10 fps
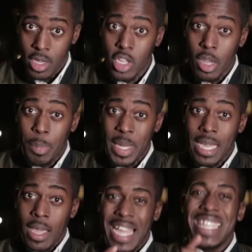gonna be
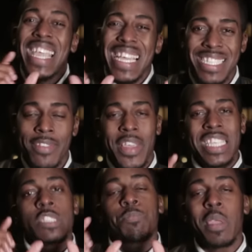a negative
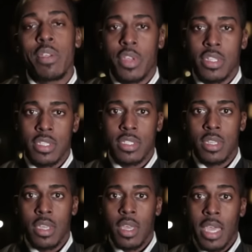experience
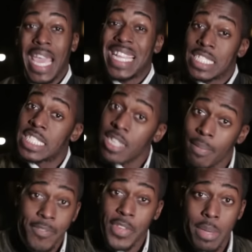in
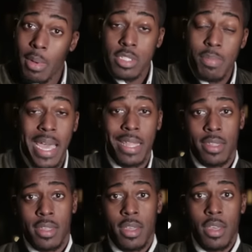some female's mind.
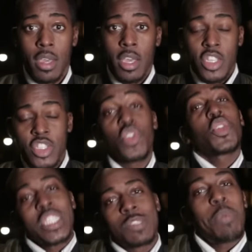
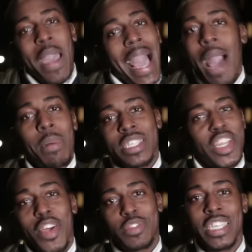So despite how much
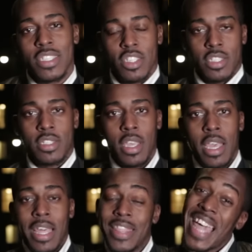I love Jesus,
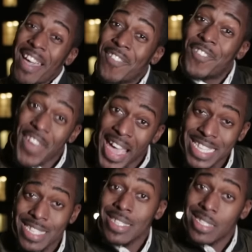that
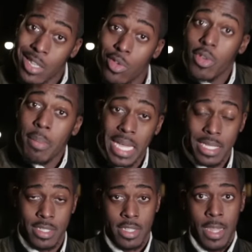fact still
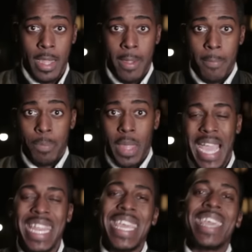remains.
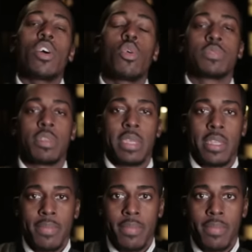And it hit home to me.